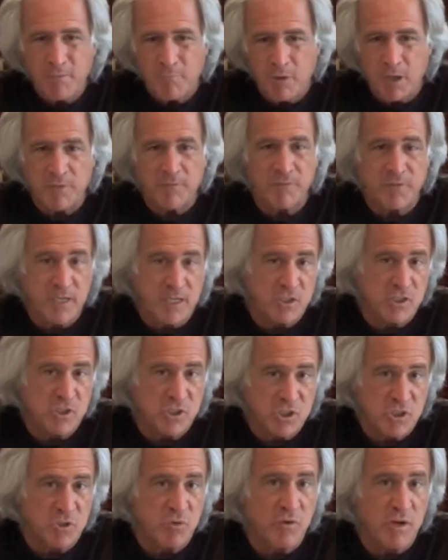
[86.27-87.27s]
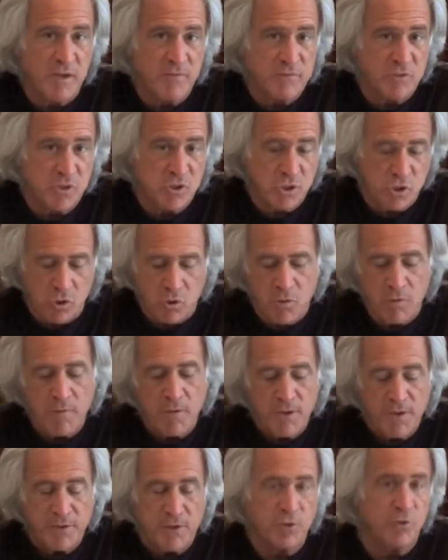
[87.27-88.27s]
Modifications still have to show
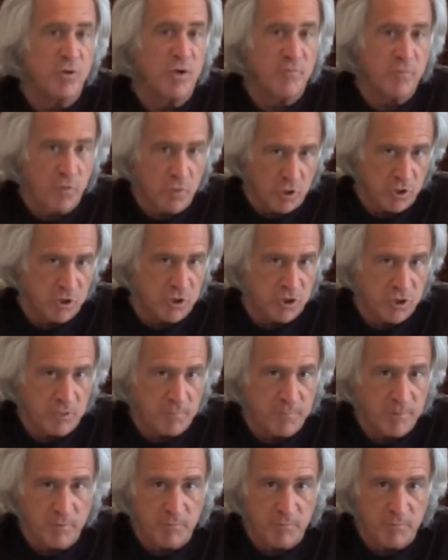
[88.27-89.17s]
that you have hardship.